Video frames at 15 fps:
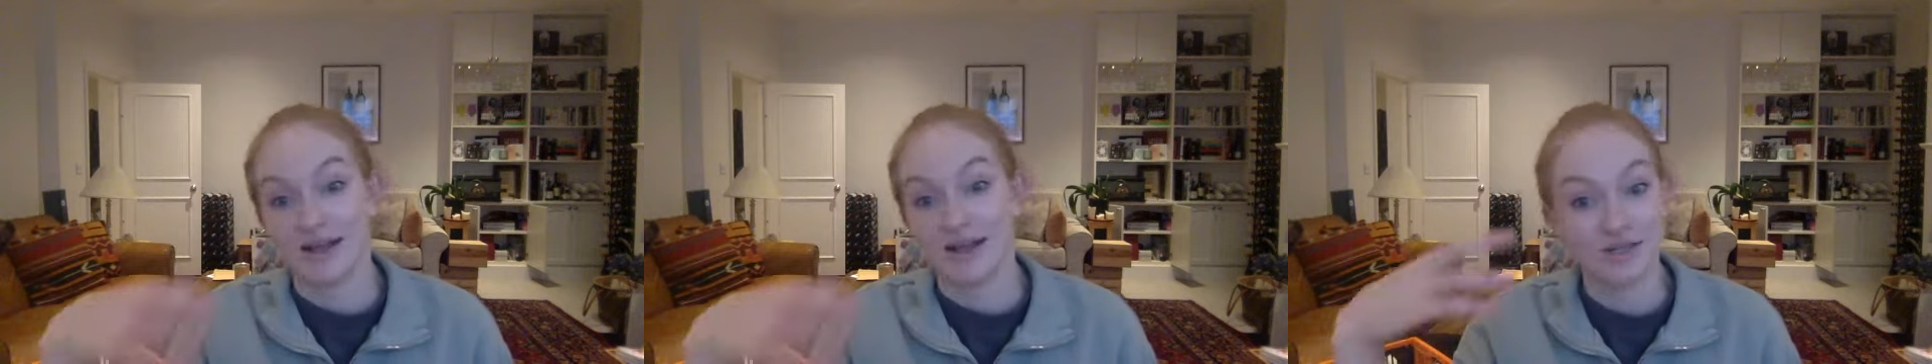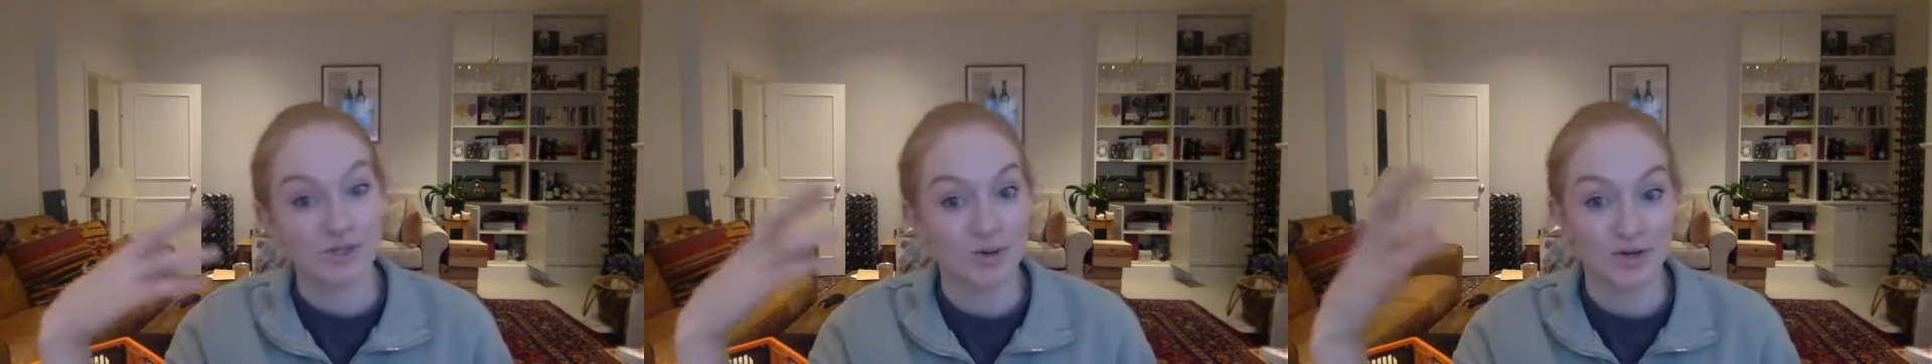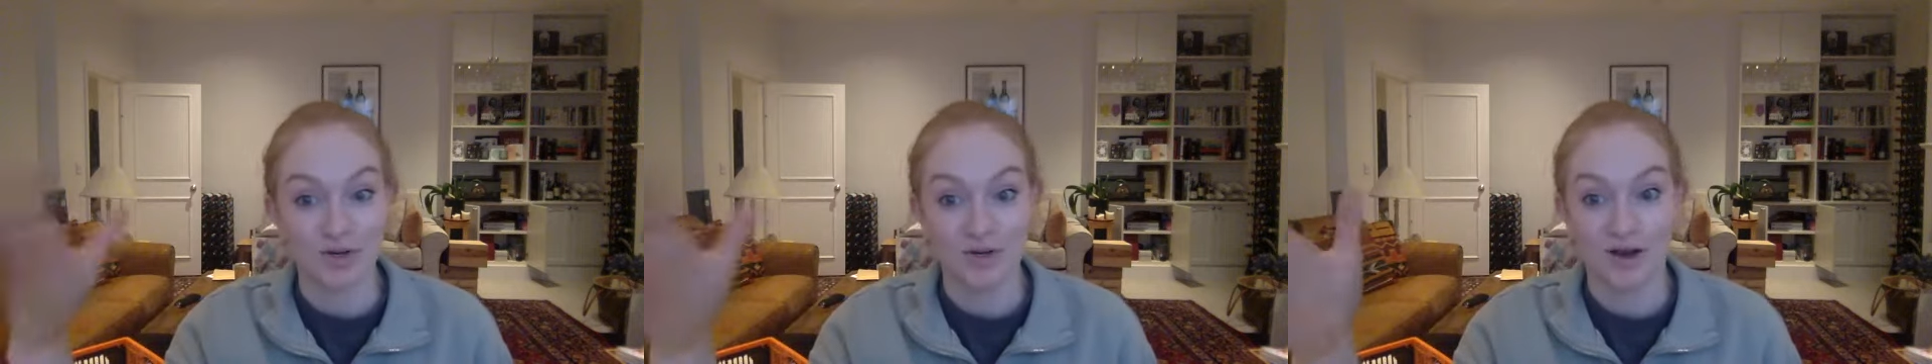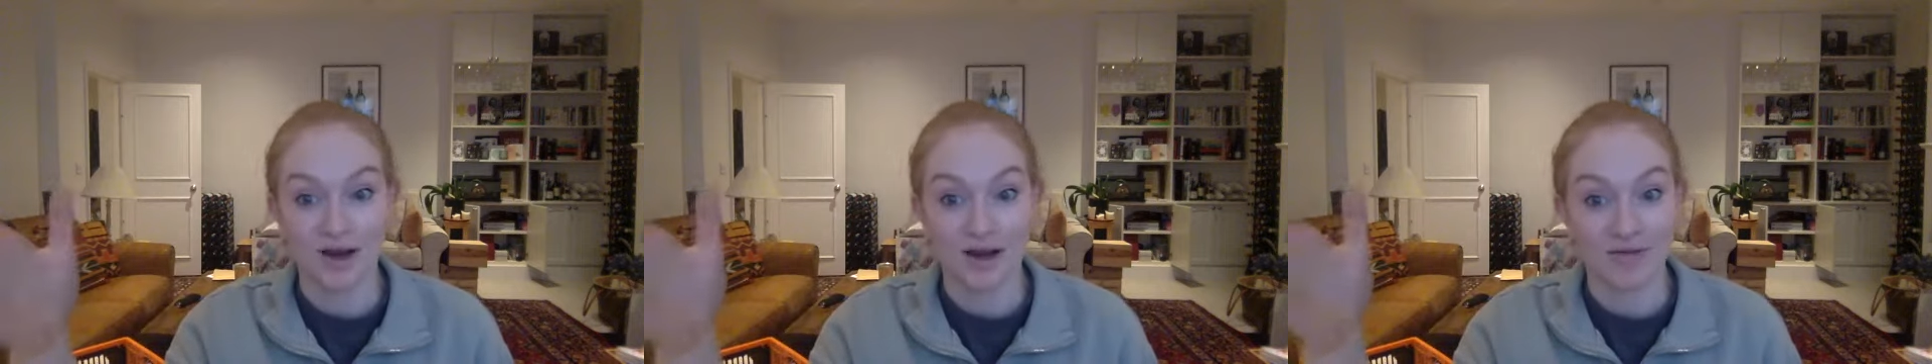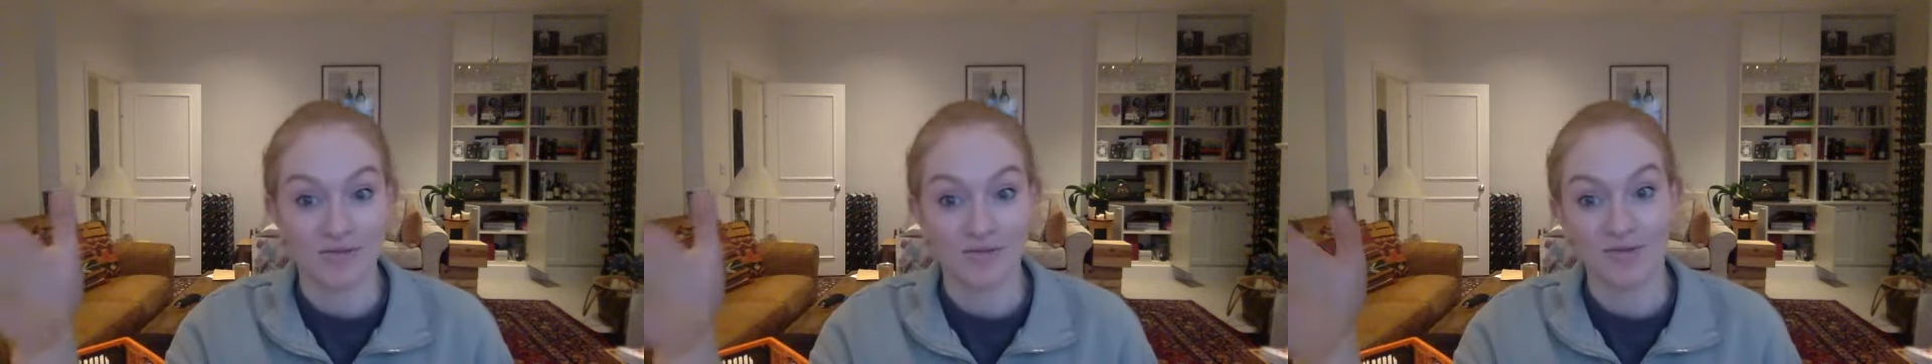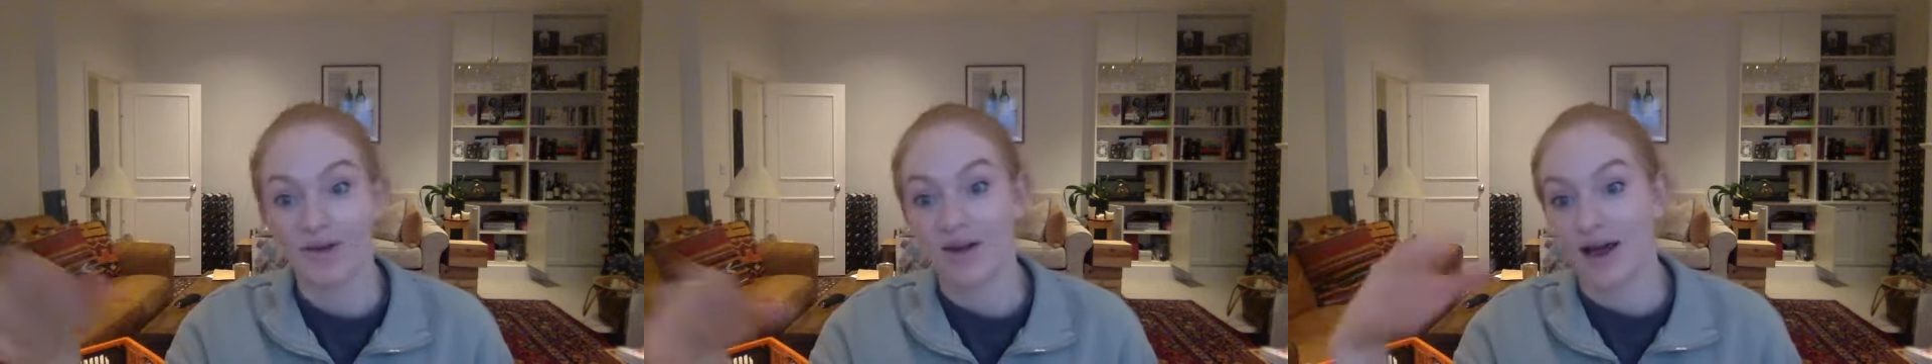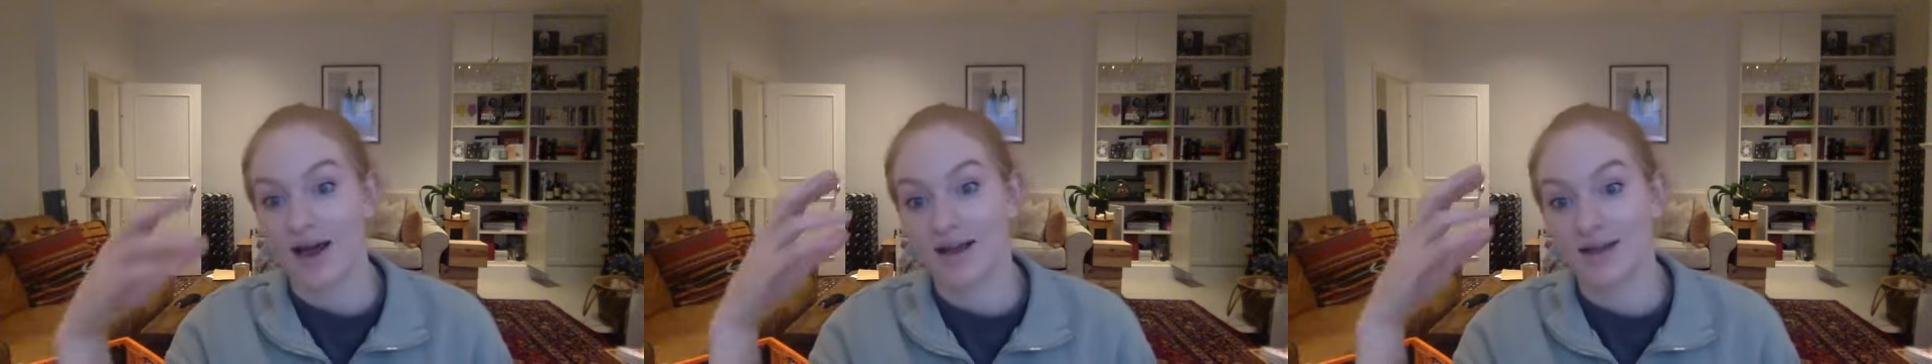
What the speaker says: into a new life. And